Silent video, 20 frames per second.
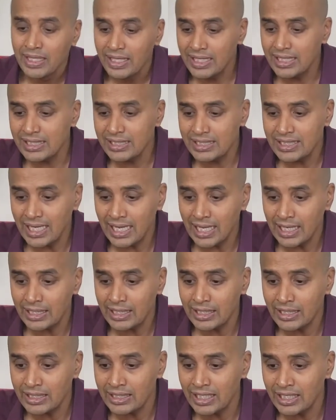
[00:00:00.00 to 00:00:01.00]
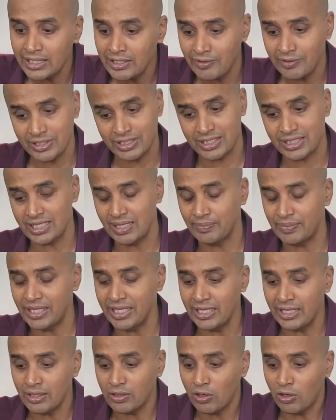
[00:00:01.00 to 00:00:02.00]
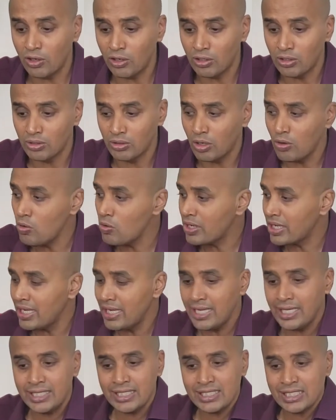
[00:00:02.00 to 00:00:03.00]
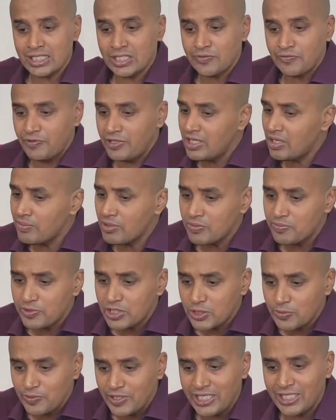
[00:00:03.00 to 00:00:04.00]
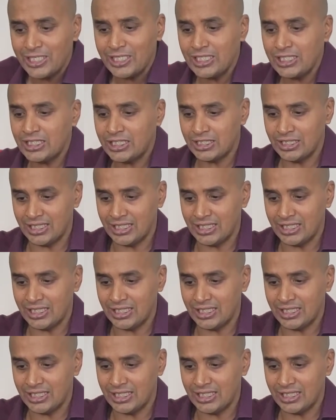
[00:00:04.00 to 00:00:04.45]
is that then there is something called, okay, this is freedom of speech.